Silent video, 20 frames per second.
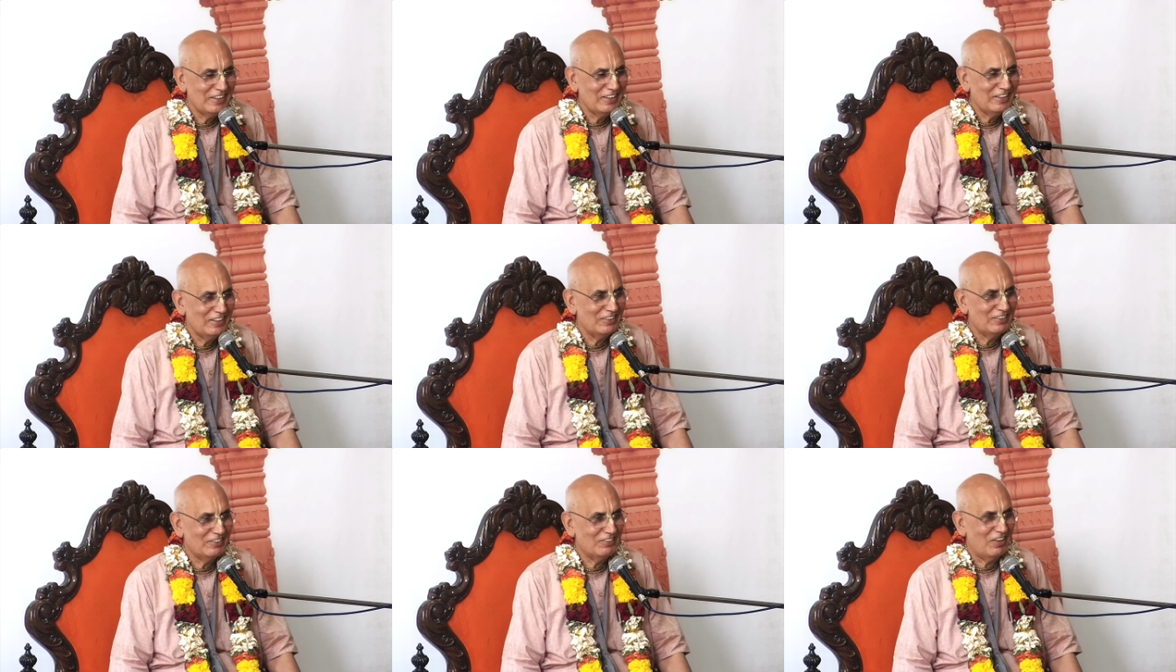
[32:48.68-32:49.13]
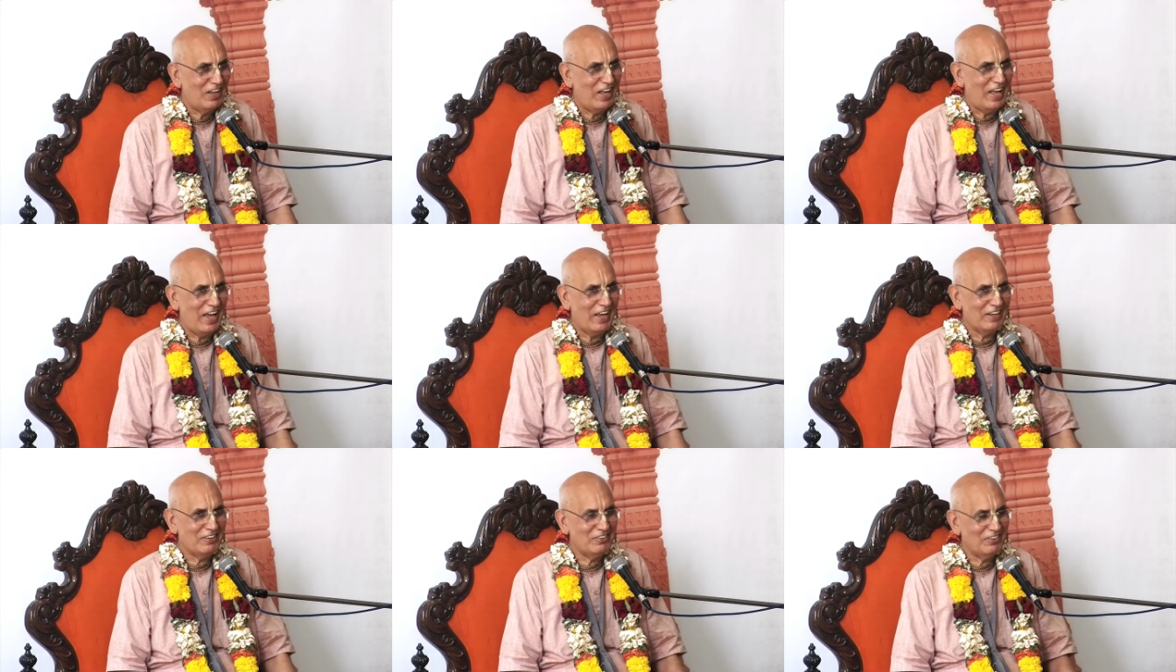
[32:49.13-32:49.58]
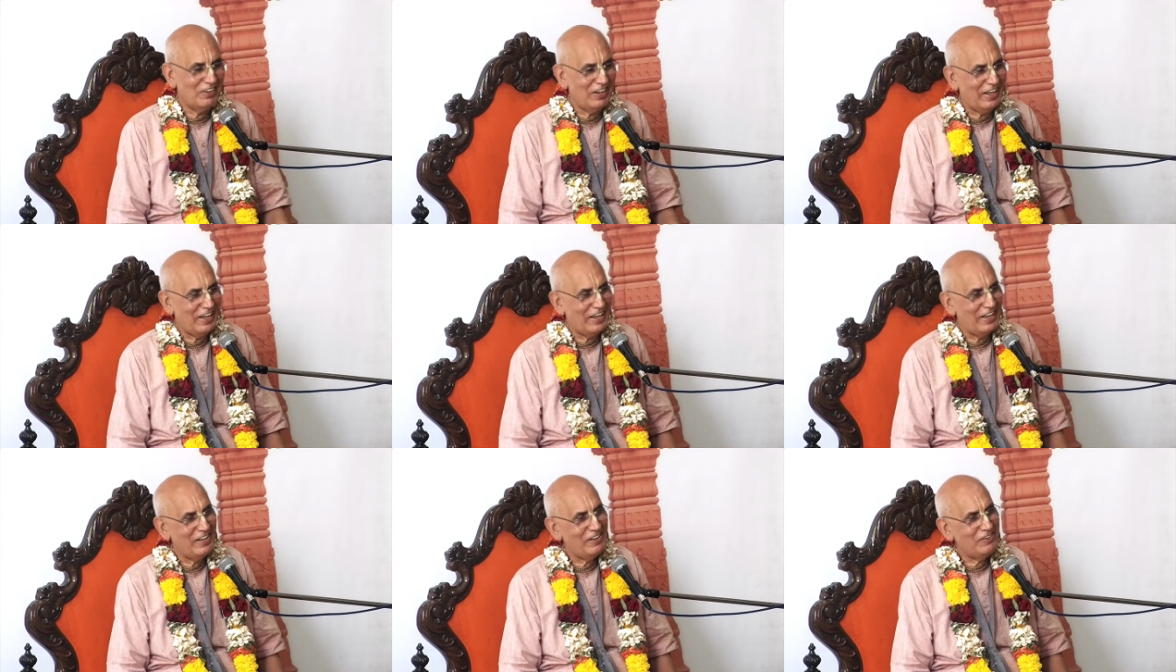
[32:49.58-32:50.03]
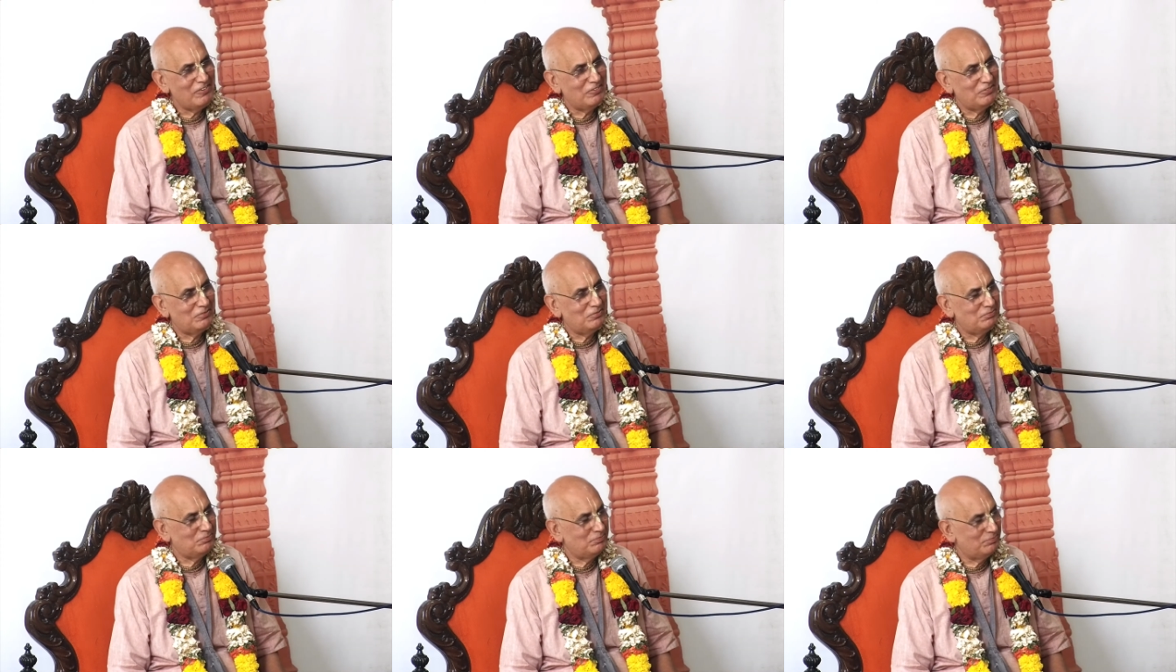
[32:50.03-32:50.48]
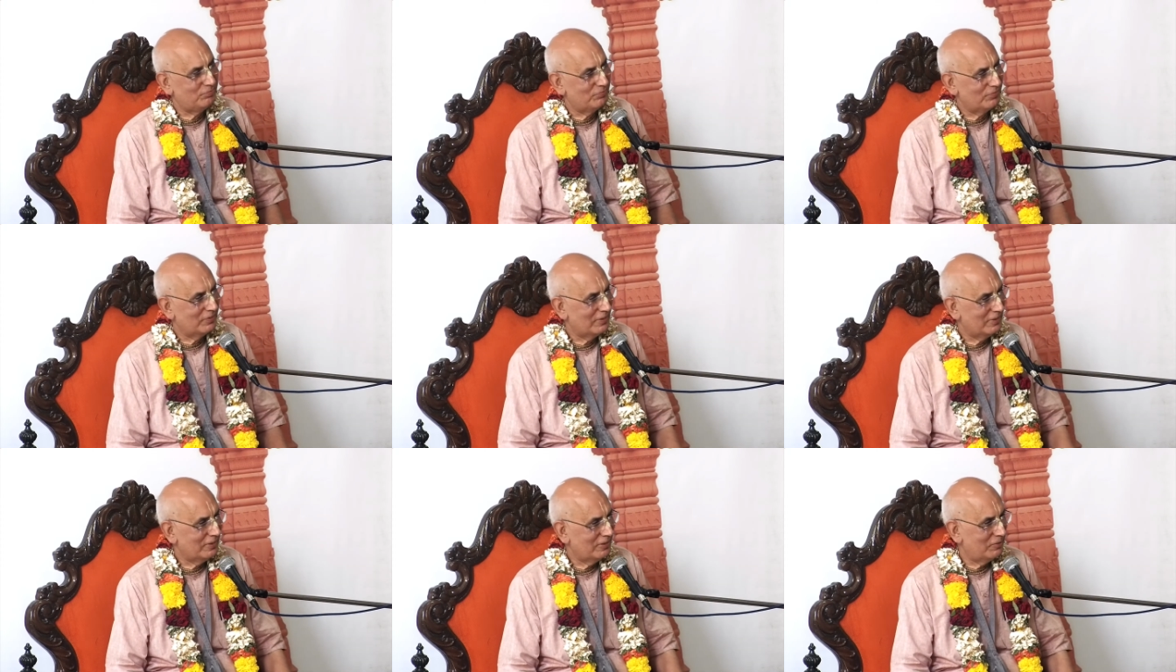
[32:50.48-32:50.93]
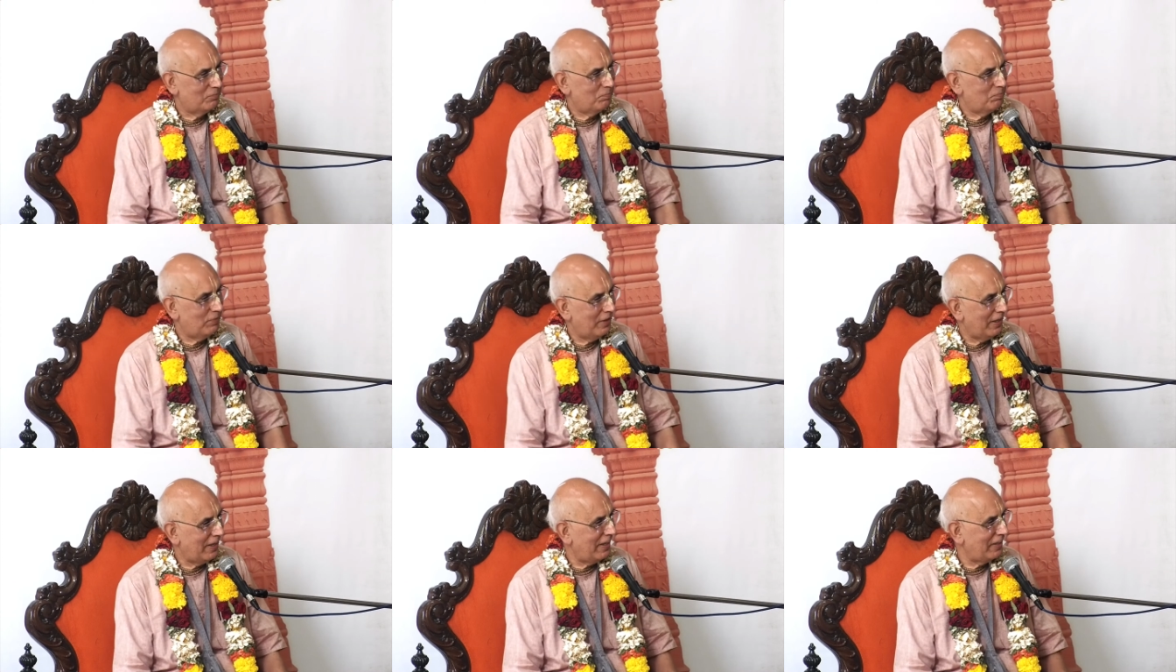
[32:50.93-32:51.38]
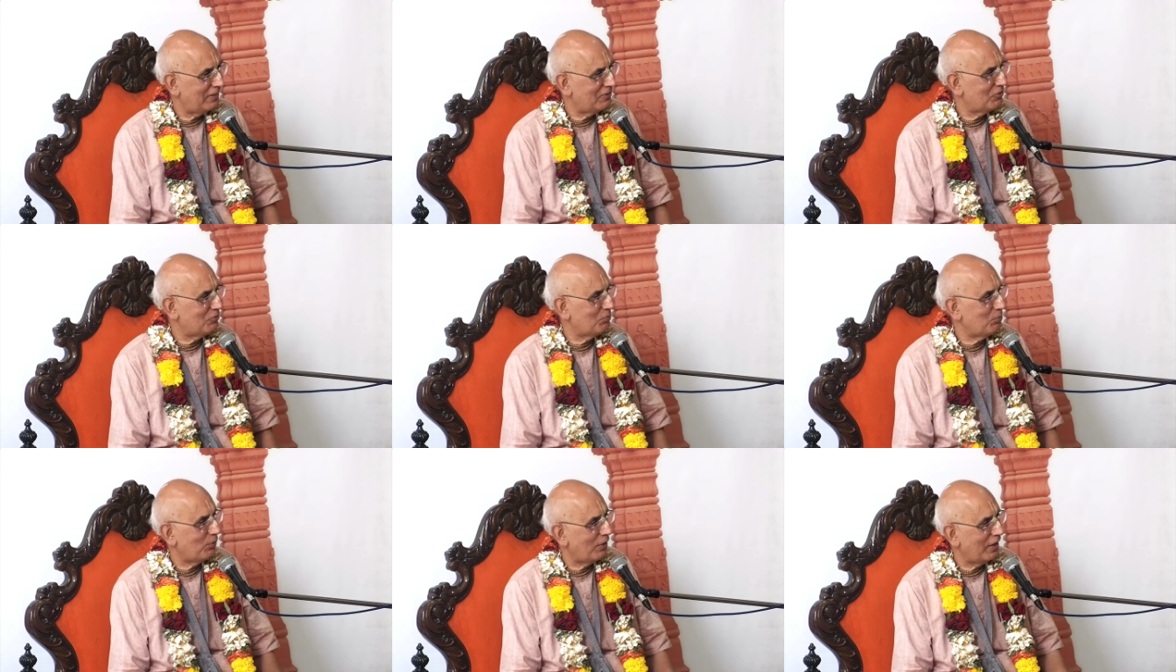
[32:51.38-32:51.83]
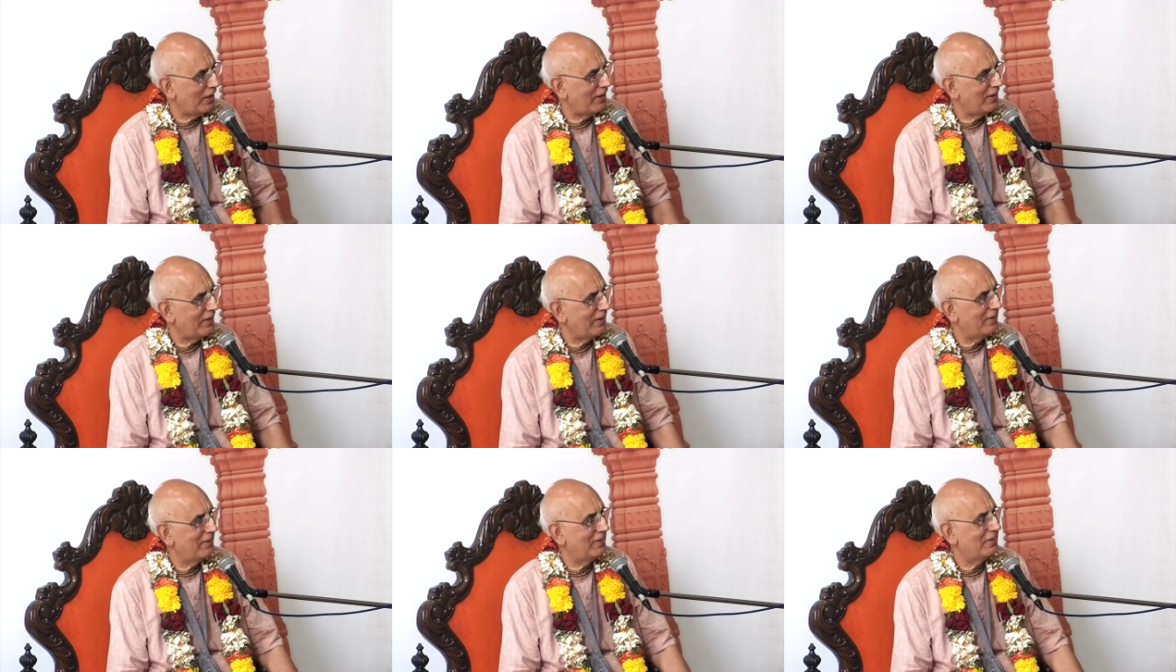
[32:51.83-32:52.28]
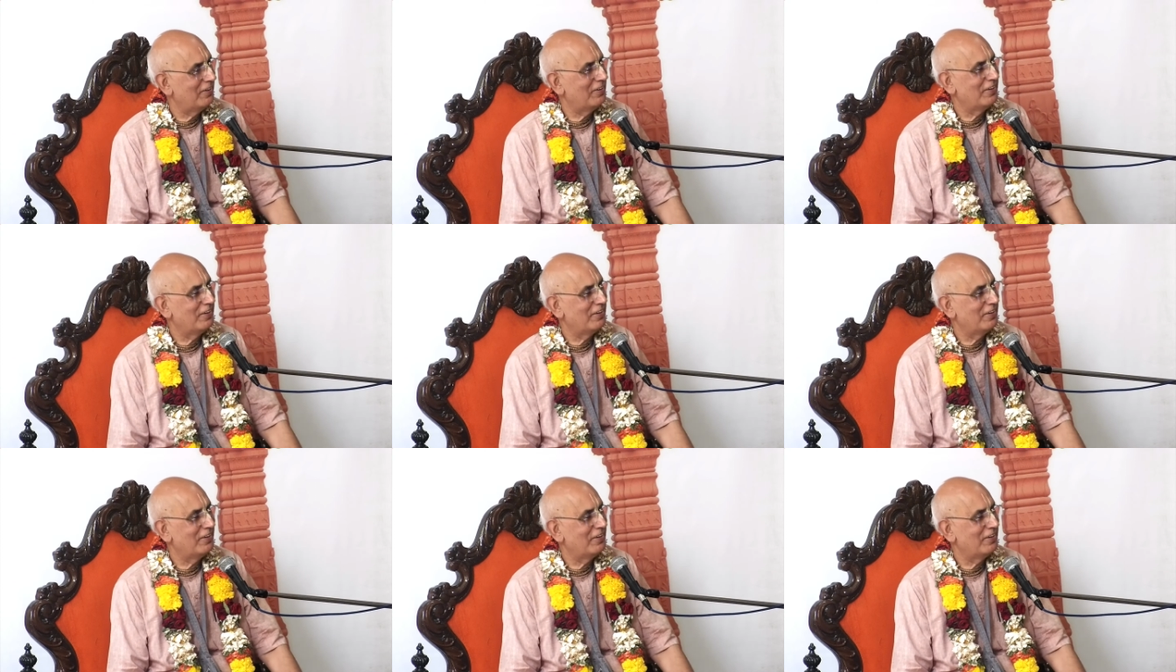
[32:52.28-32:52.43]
So actually, the place where